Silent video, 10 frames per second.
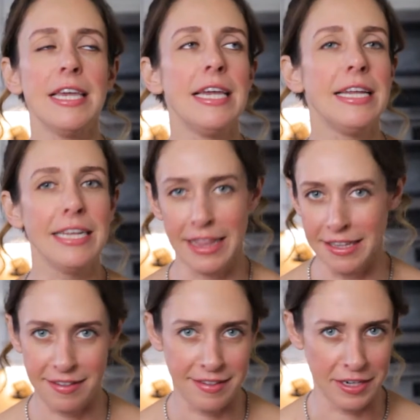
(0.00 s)
eating
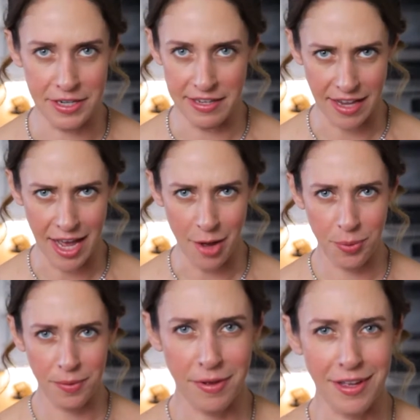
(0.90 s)
this series up.
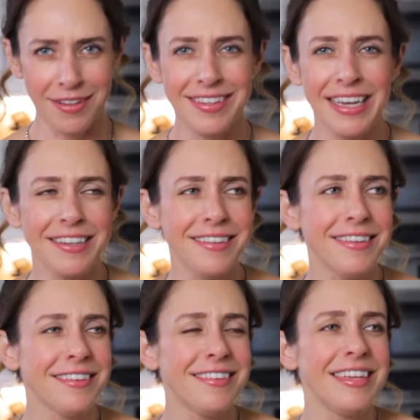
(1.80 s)
It's like
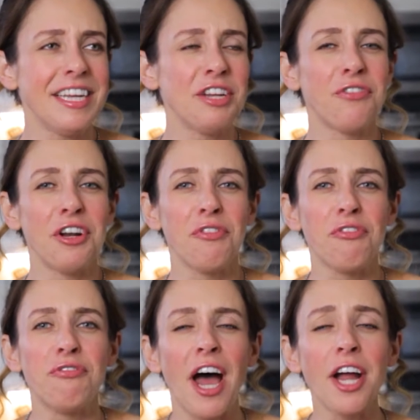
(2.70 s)
sitting in front of a
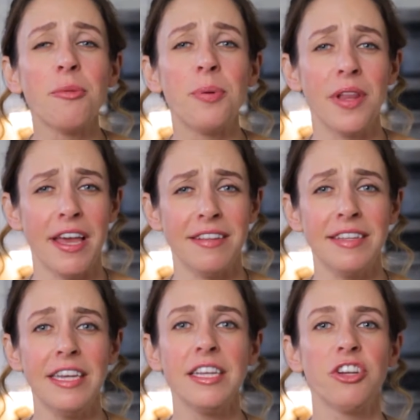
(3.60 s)
fireplace
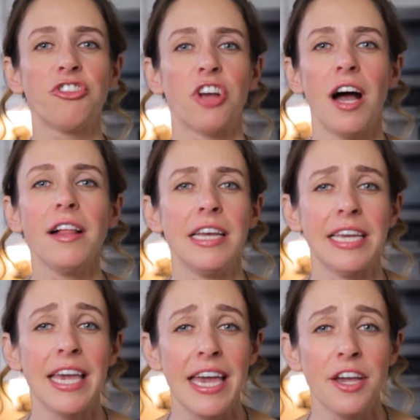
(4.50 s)
eating chocolate
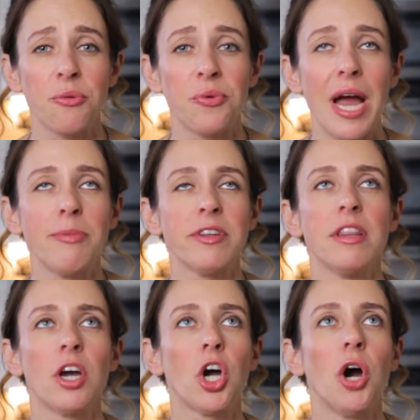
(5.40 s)
cake wrapped in
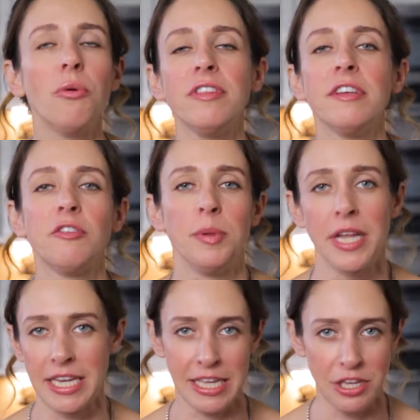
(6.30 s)
the coziest
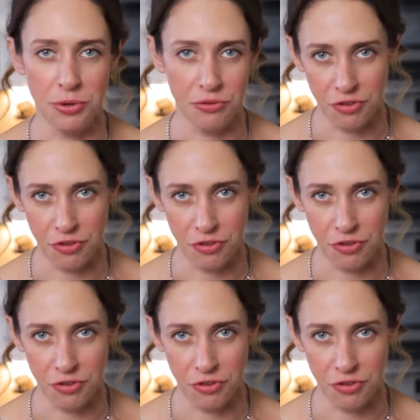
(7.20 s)
blanket you can